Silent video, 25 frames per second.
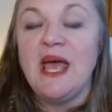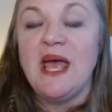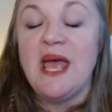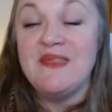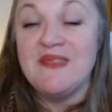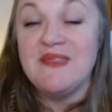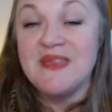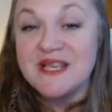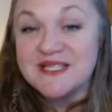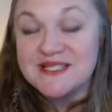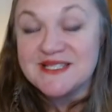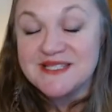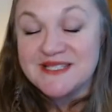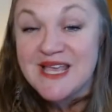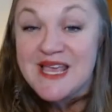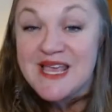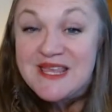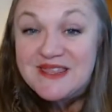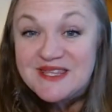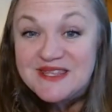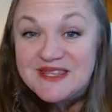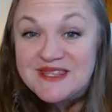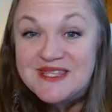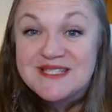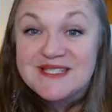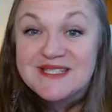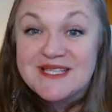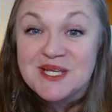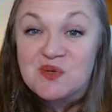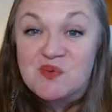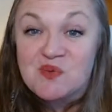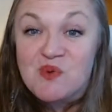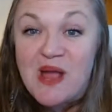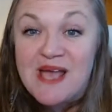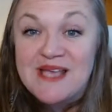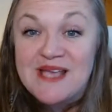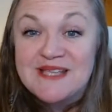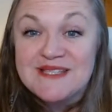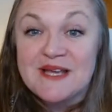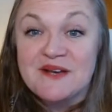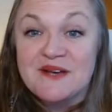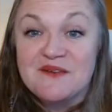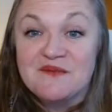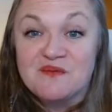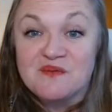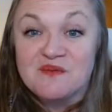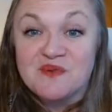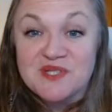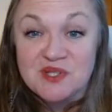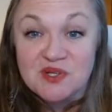And they could say that this can arise out of
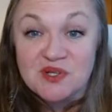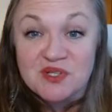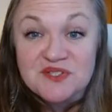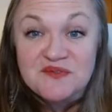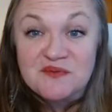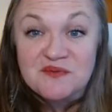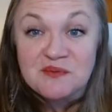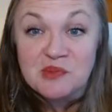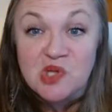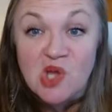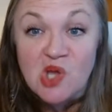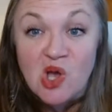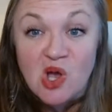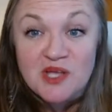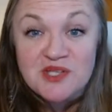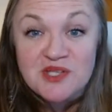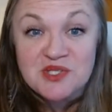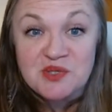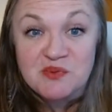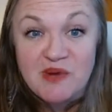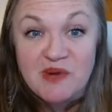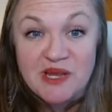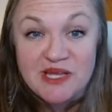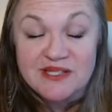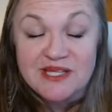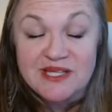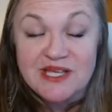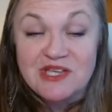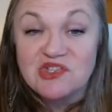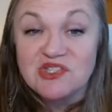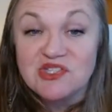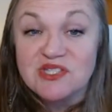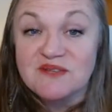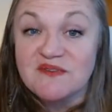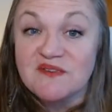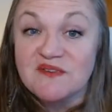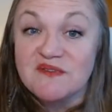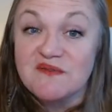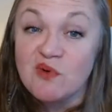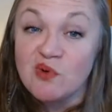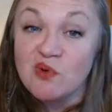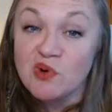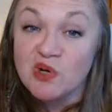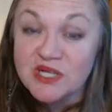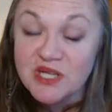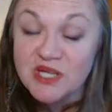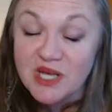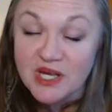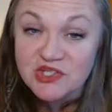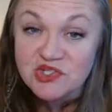results from laws or regulations of a
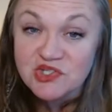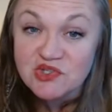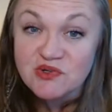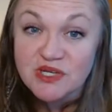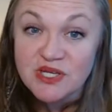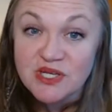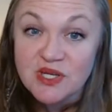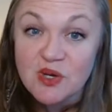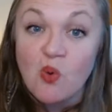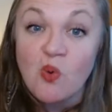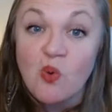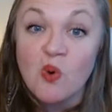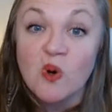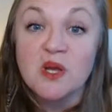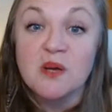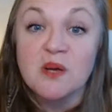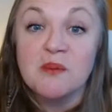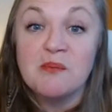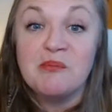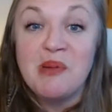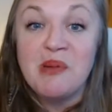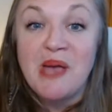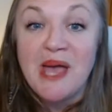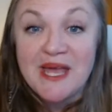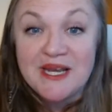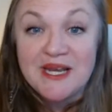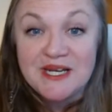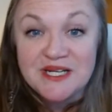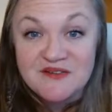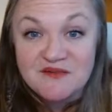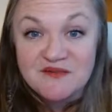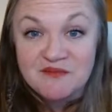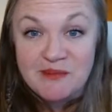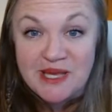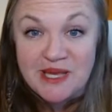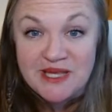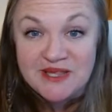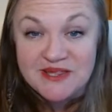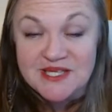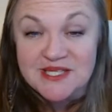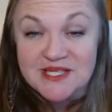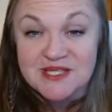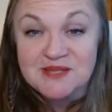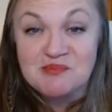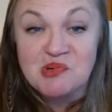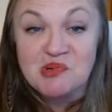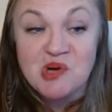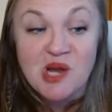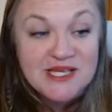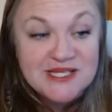foreign country or competitive methods,
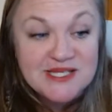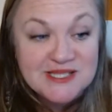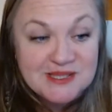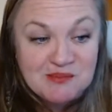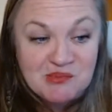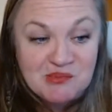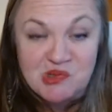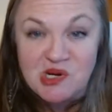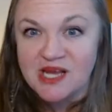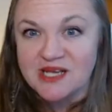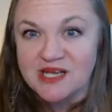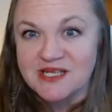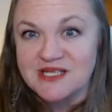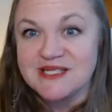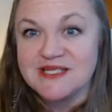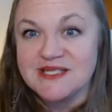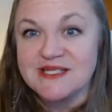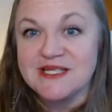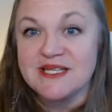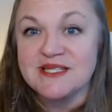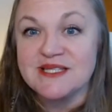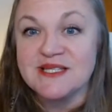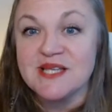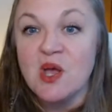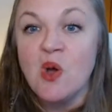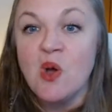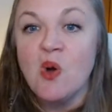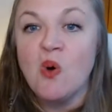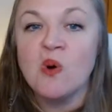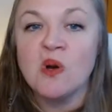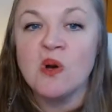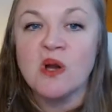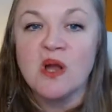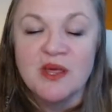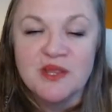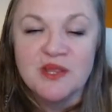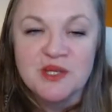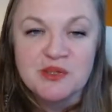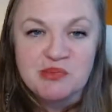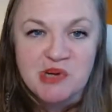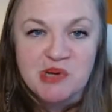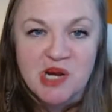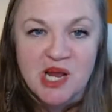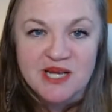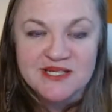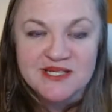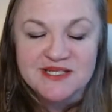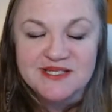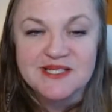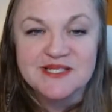pricing practices, or other
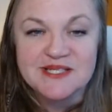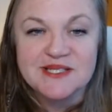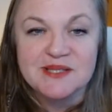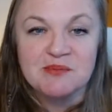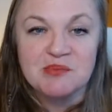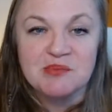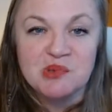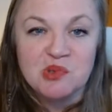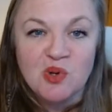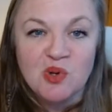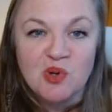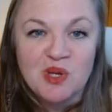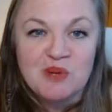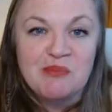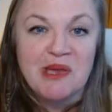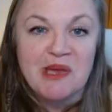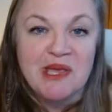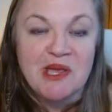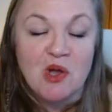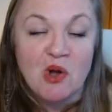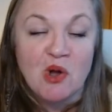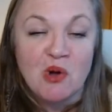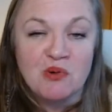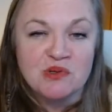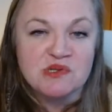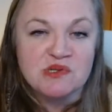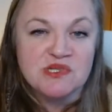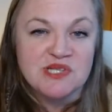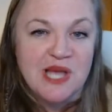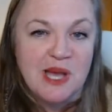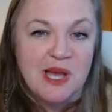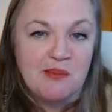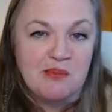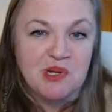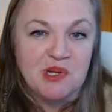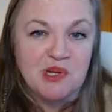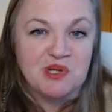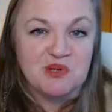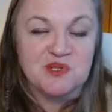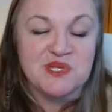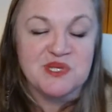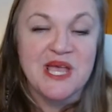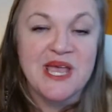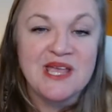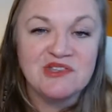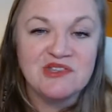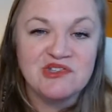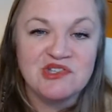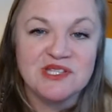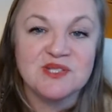practices employed by owners, operators,
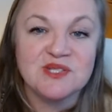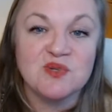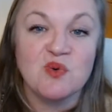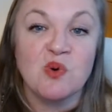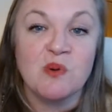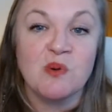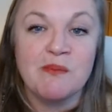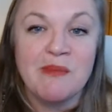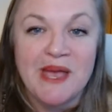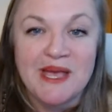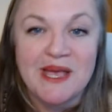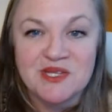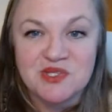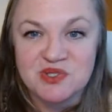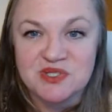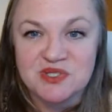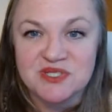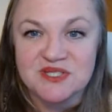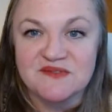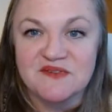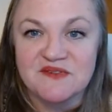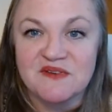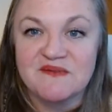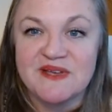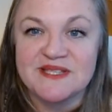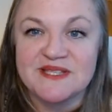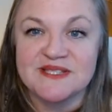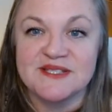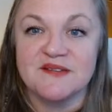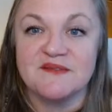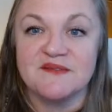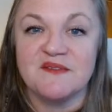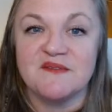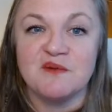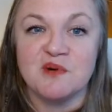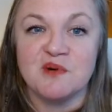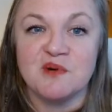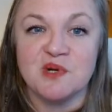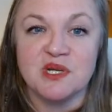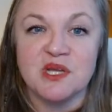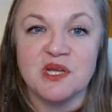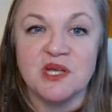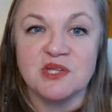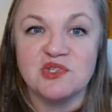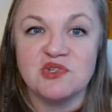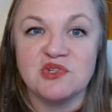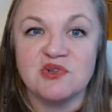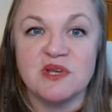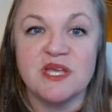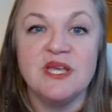agents, or masters of a vessel of a foreign
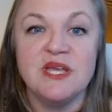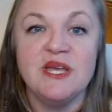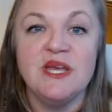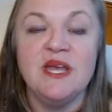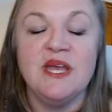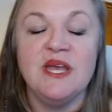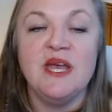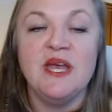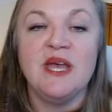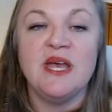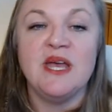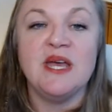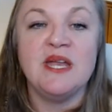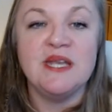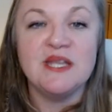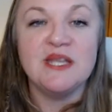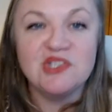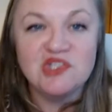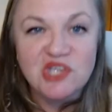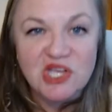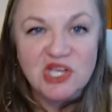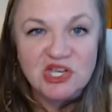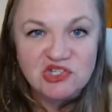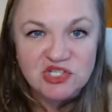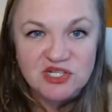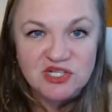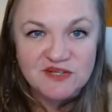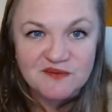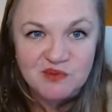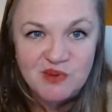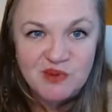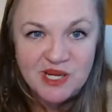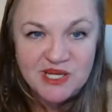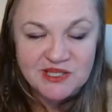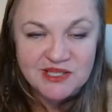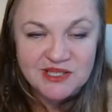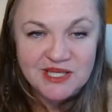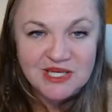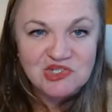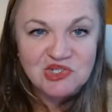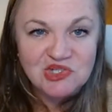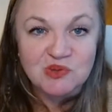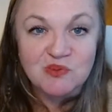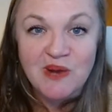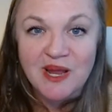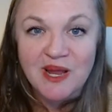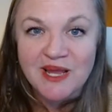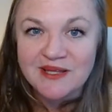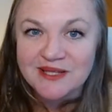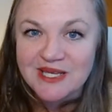country. Initiation of a
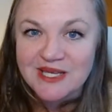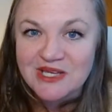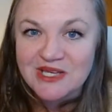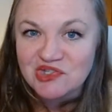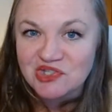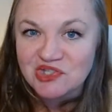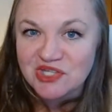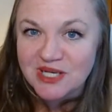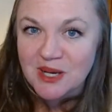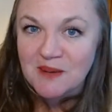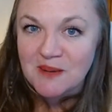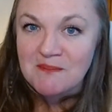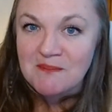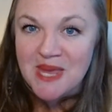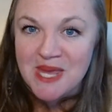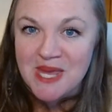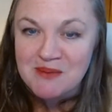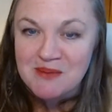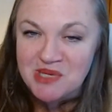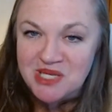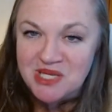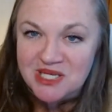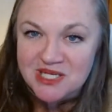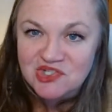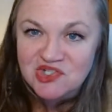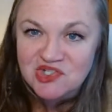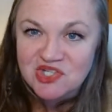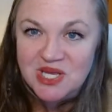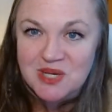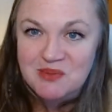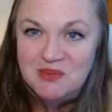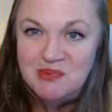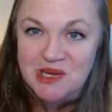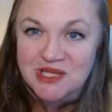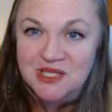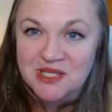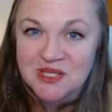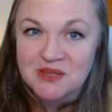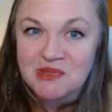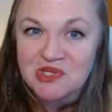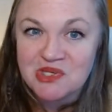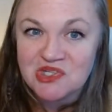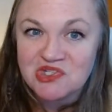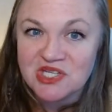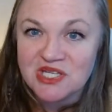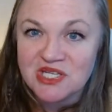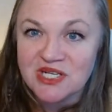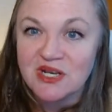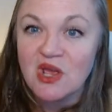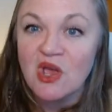regulation may be initiated by the
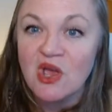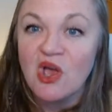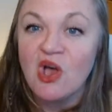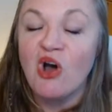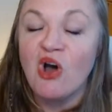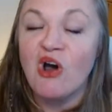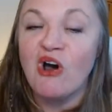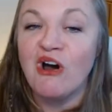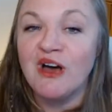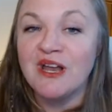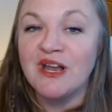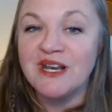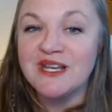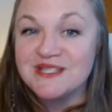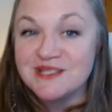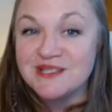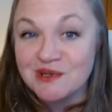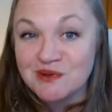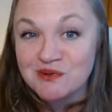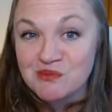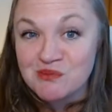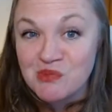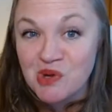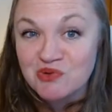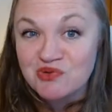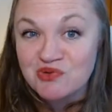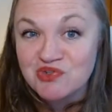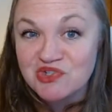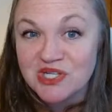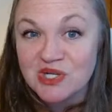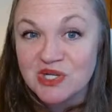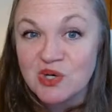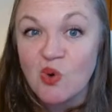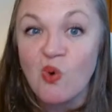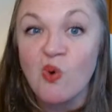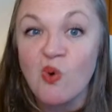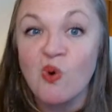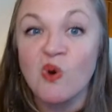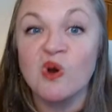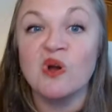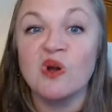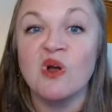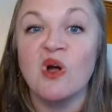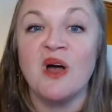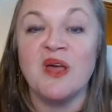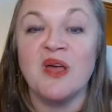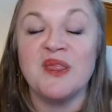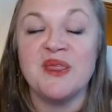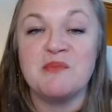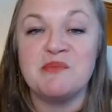Commission on its own motion or
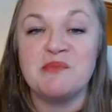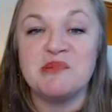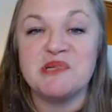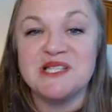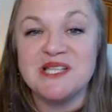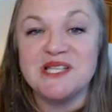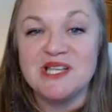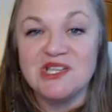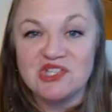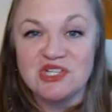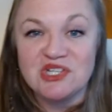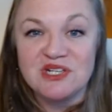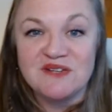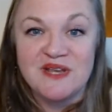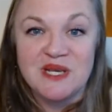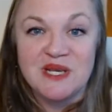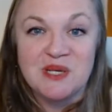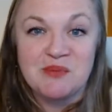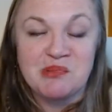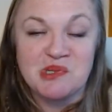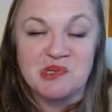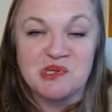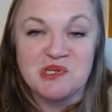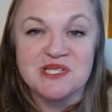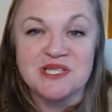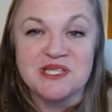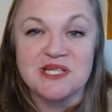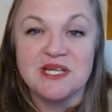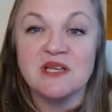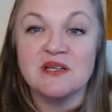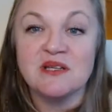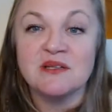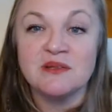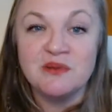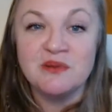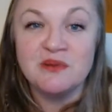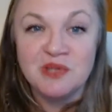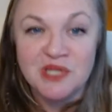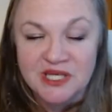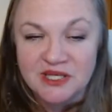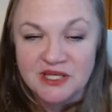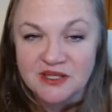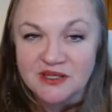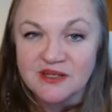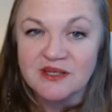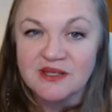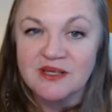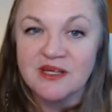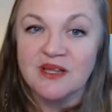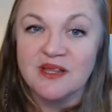on the petition of any person, including
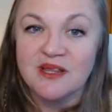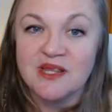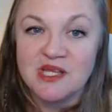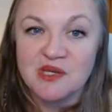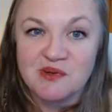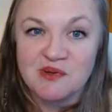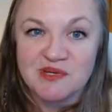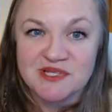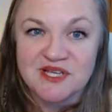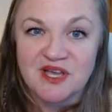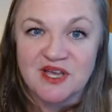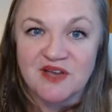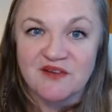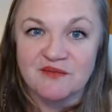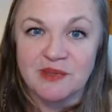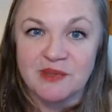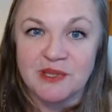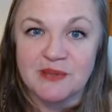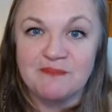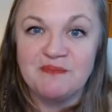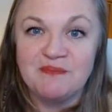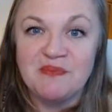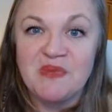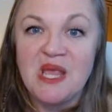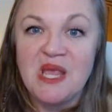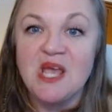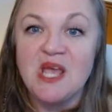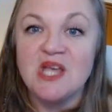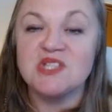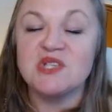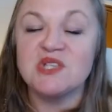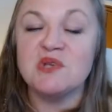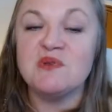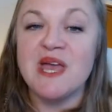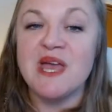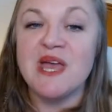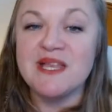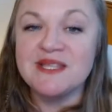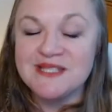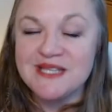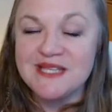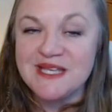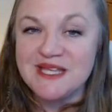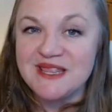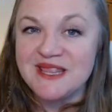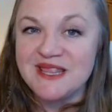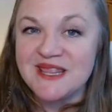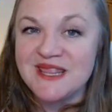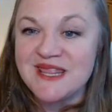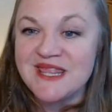the U.S. government. So that's
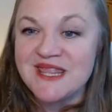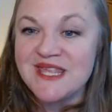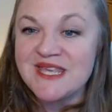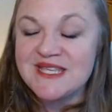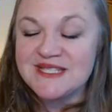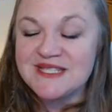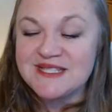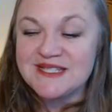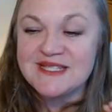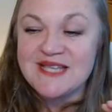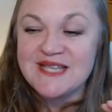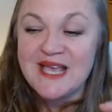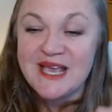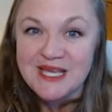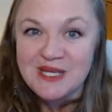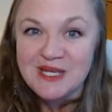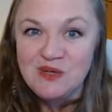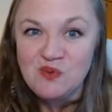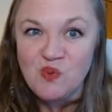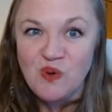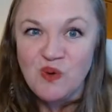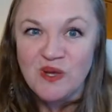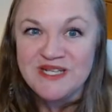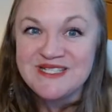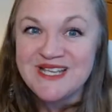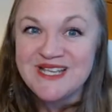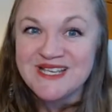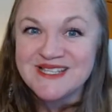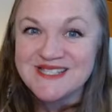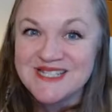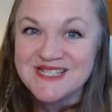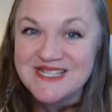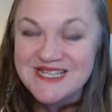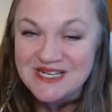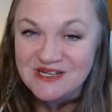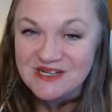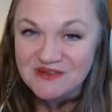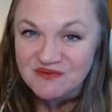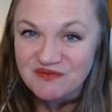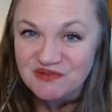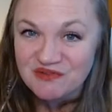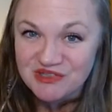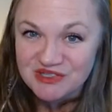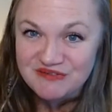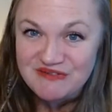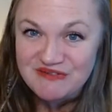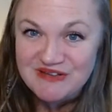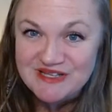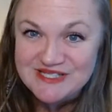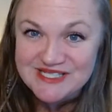it. This second one doesn't need a full
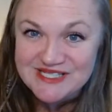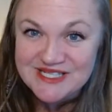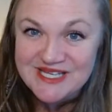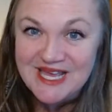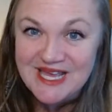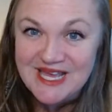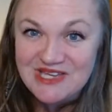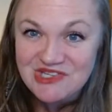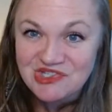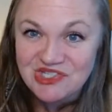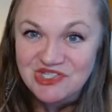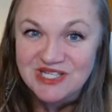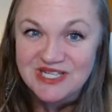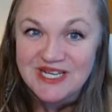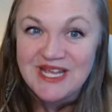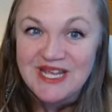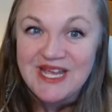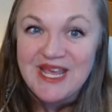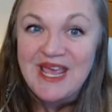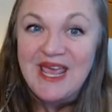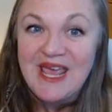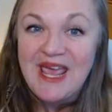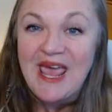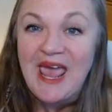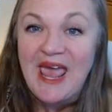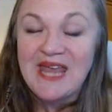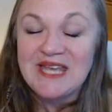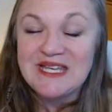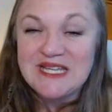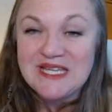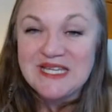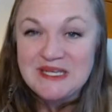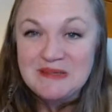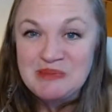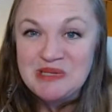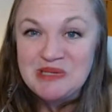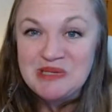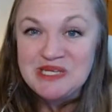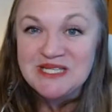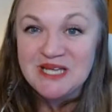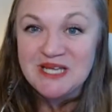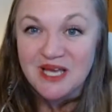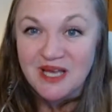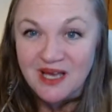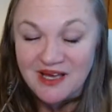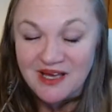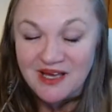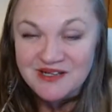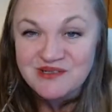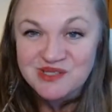investigation and can be
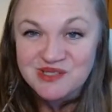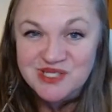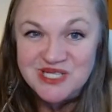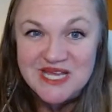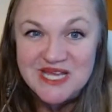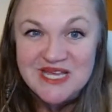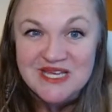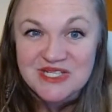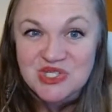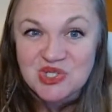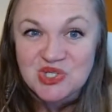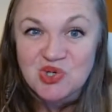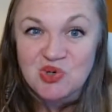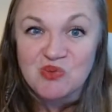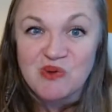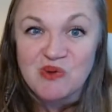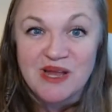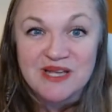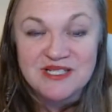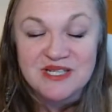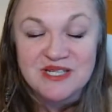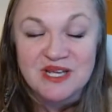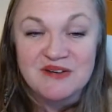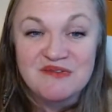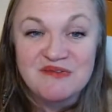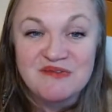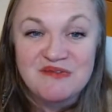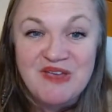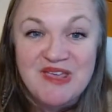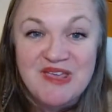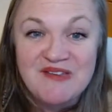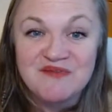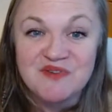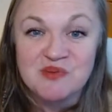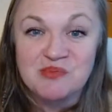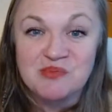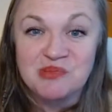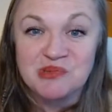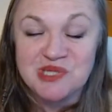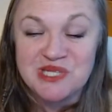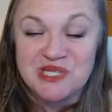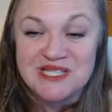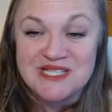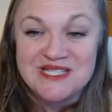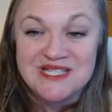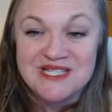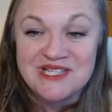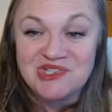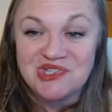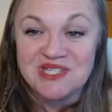undertaken to correct unfavorable
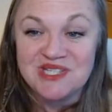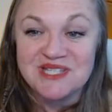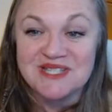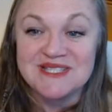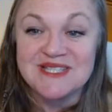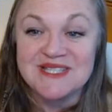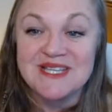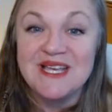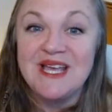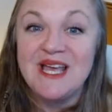conditions.